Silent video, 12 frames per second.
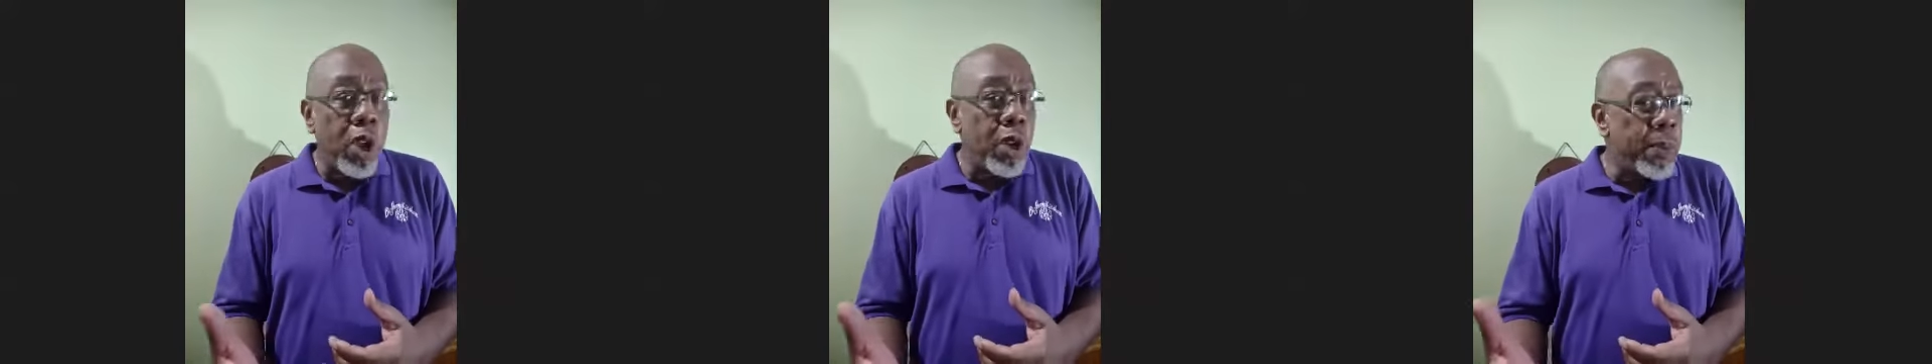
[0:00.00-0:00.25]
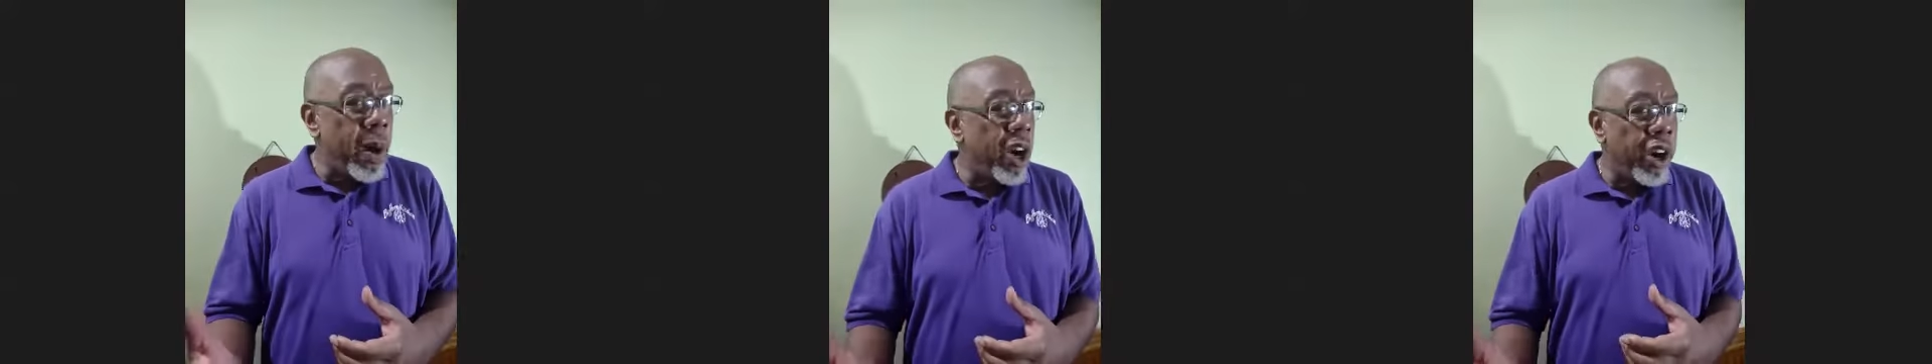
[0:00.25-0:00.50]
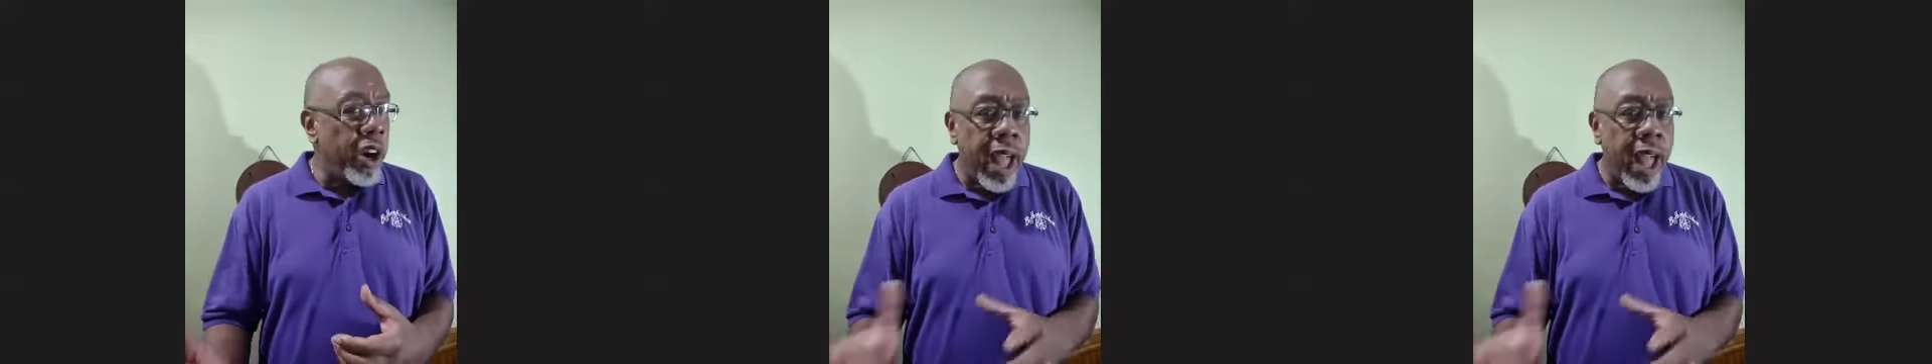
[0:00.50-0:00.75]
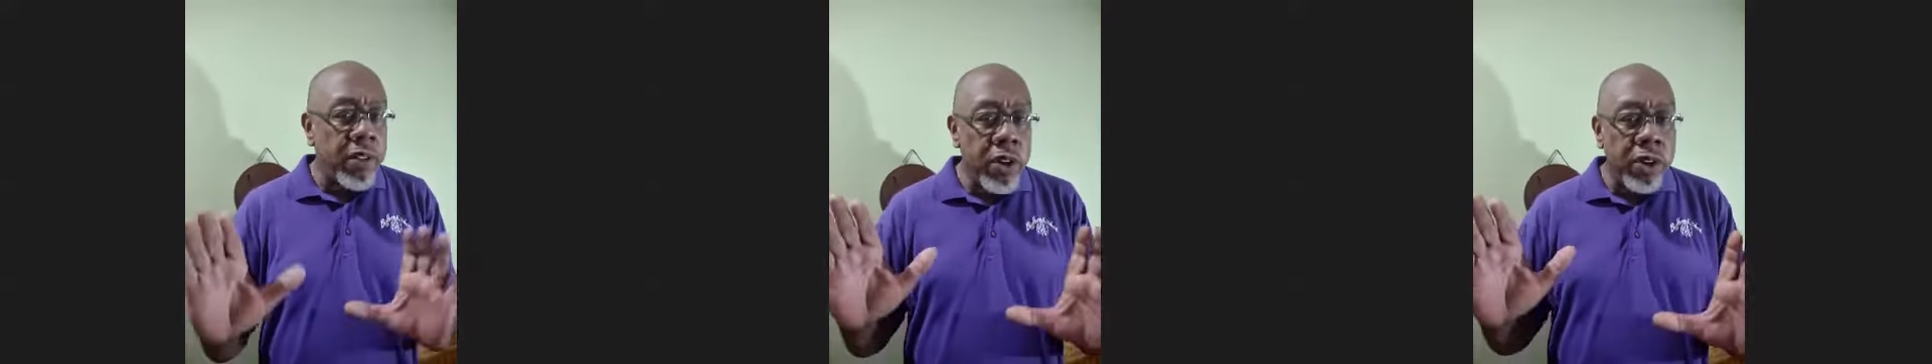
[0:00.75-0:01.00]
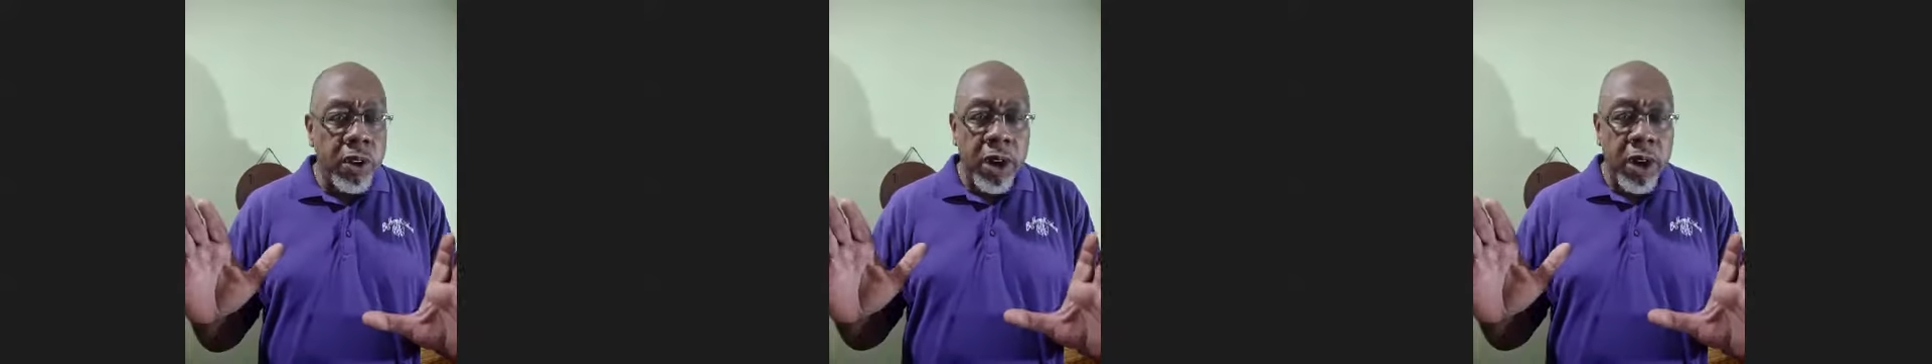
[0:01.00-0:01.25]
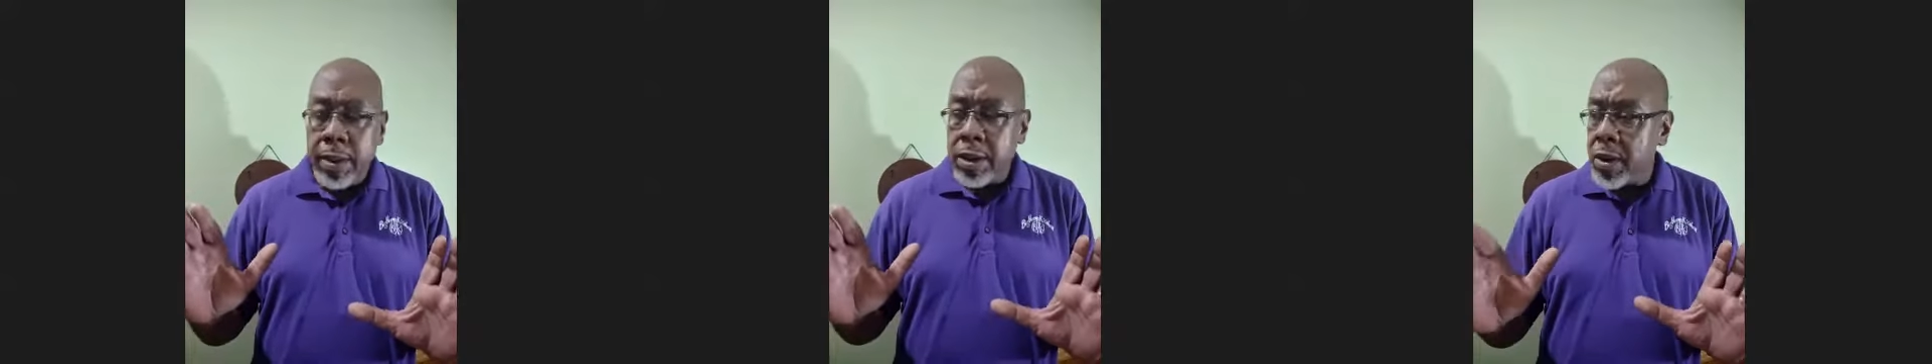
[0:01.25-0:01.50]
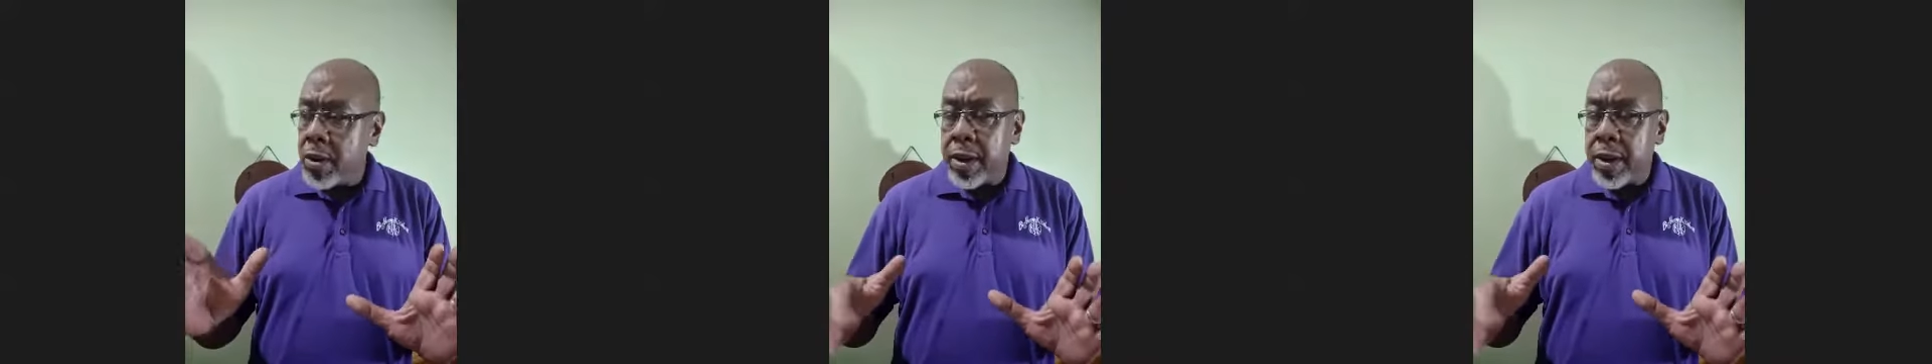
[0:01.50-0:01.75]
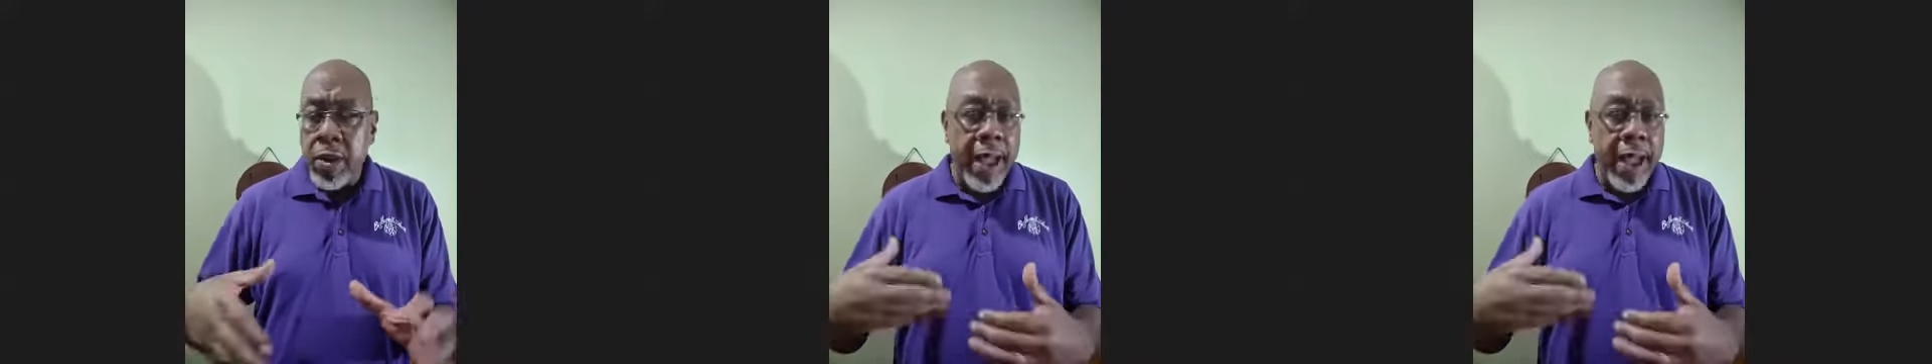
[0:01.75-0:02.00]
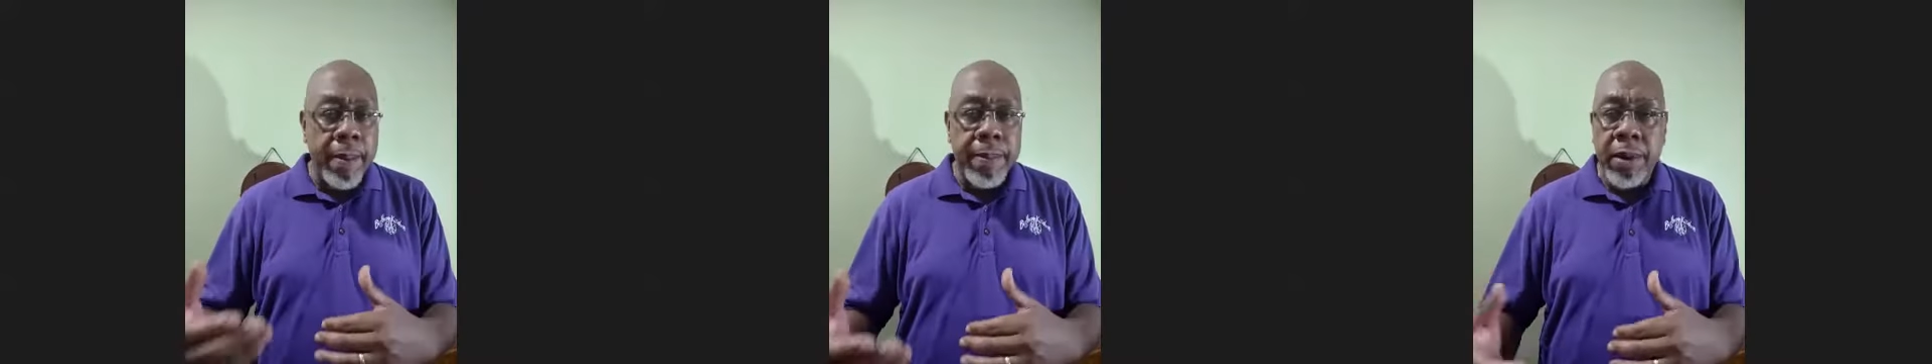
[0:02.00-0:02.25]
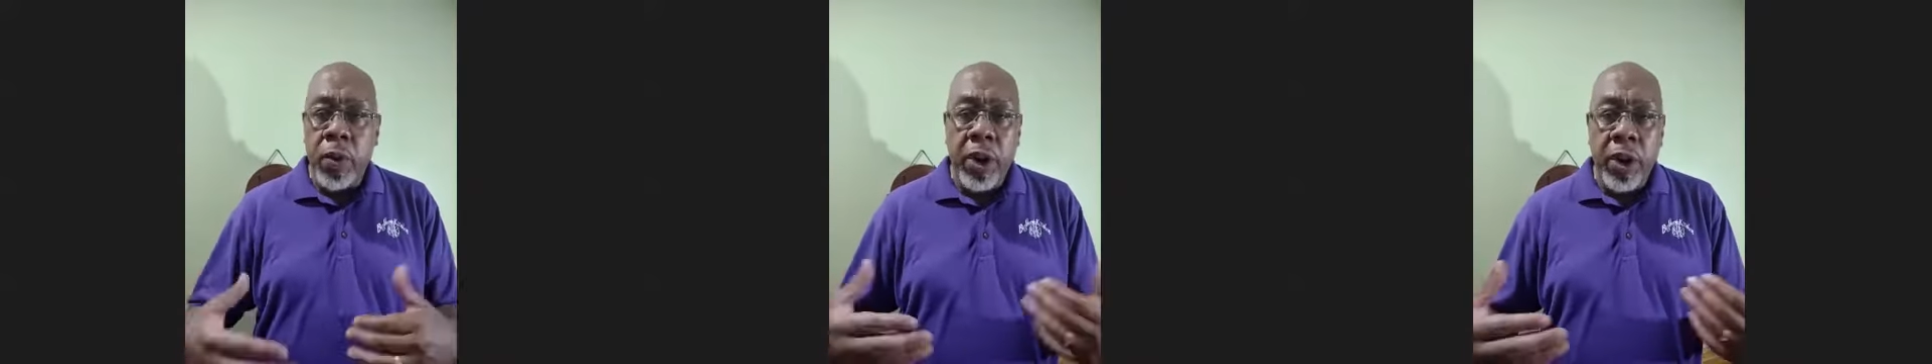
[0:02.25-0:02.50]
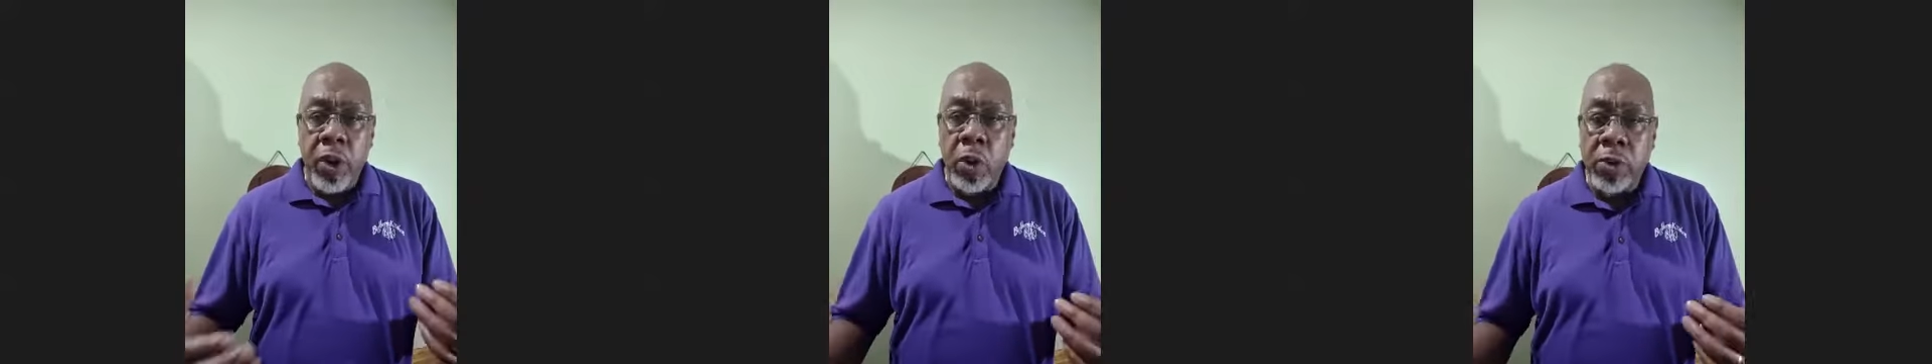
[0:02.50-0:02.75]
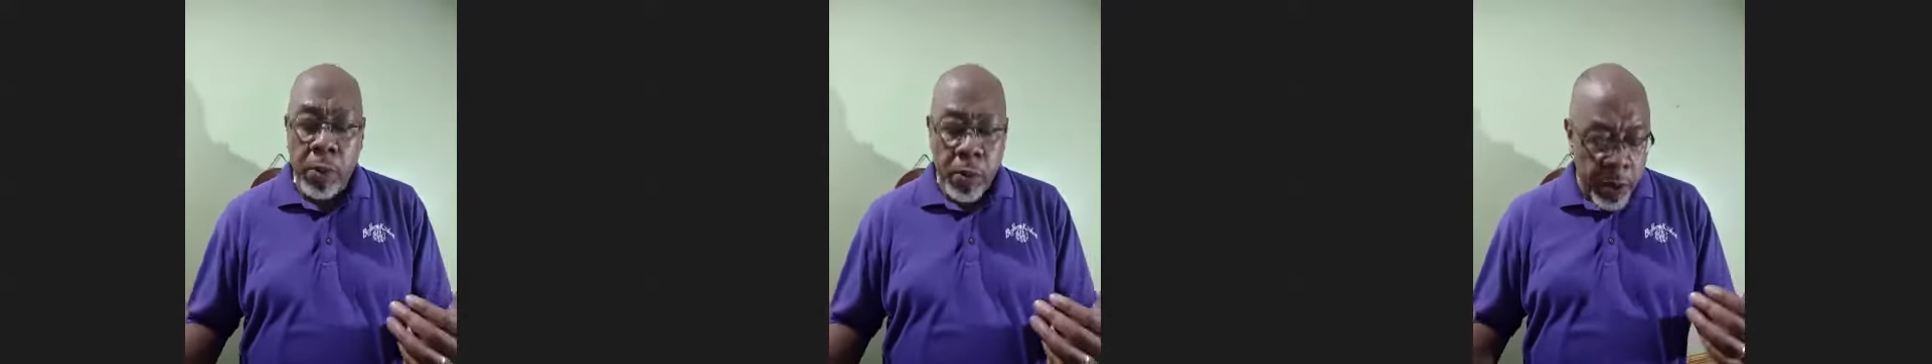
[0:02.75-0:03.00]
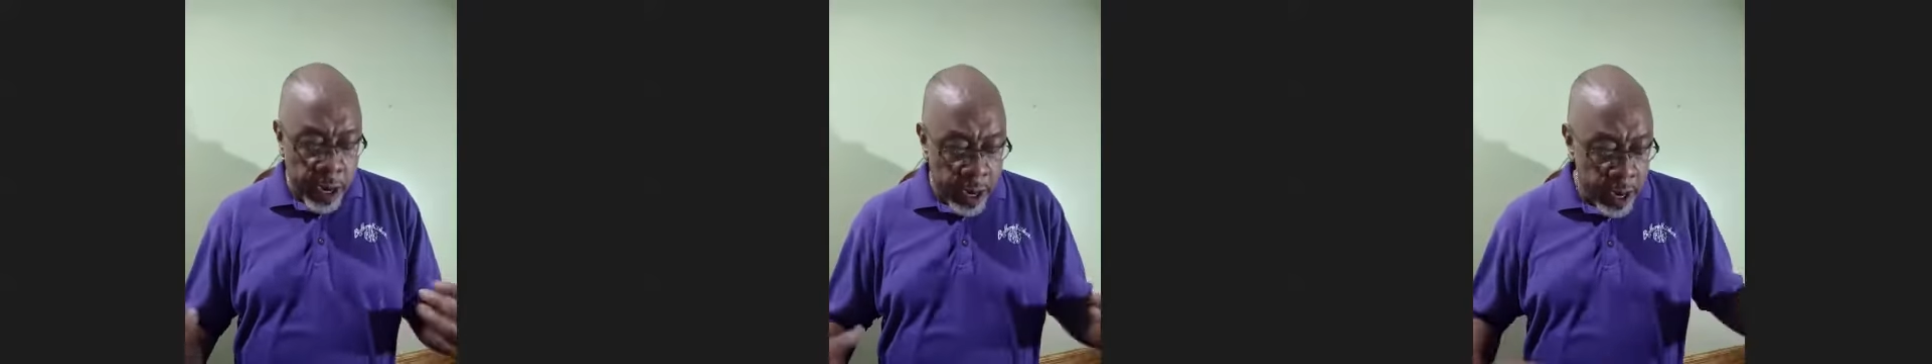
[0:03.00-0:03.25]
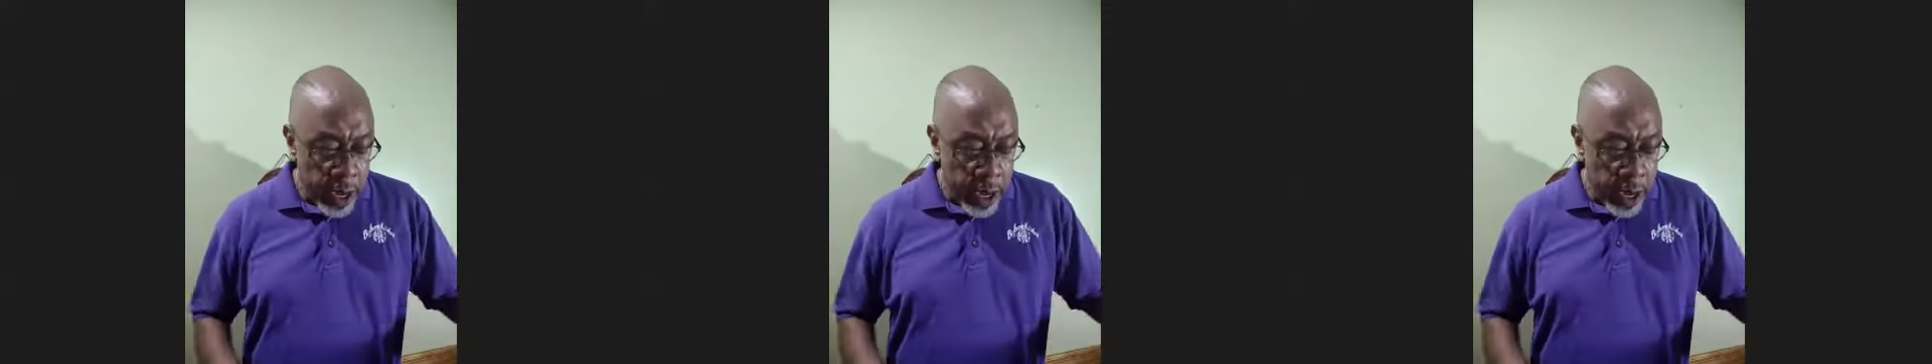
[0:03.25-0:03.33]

you probably already have in your cabinet or at home somewhere.